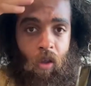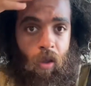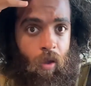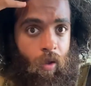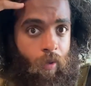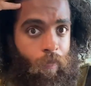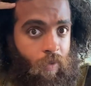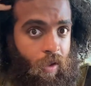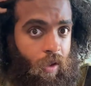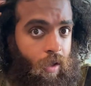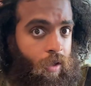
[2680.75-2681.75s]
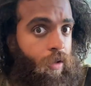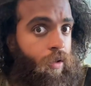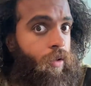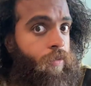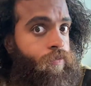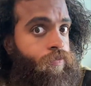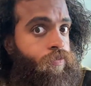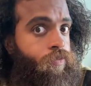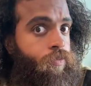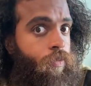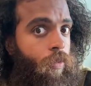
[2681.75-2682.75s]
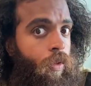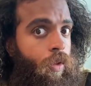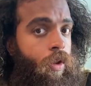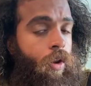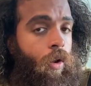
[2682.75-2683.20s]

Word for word: um, and you